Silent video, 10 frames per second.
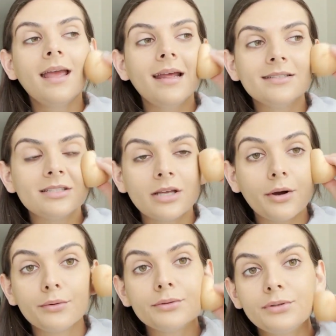And
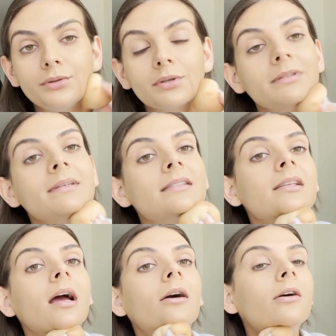so 3 weeks
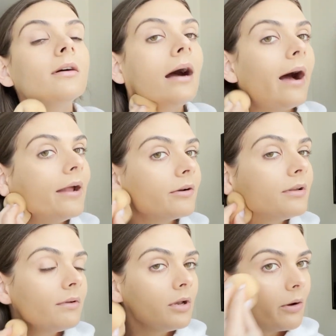ago, I don't
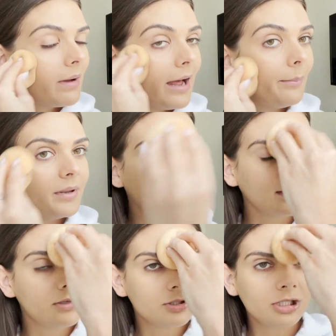even know what happened.
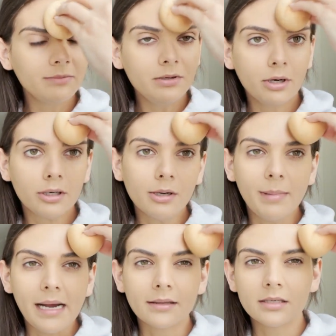Like, usually when you hurt your
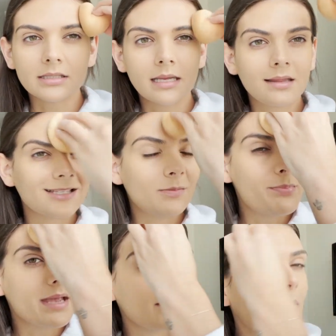back, there's like this
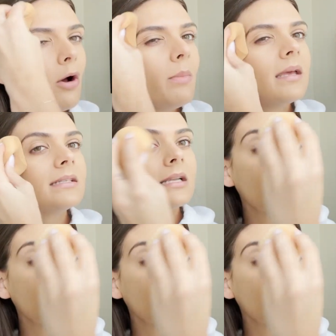big moment.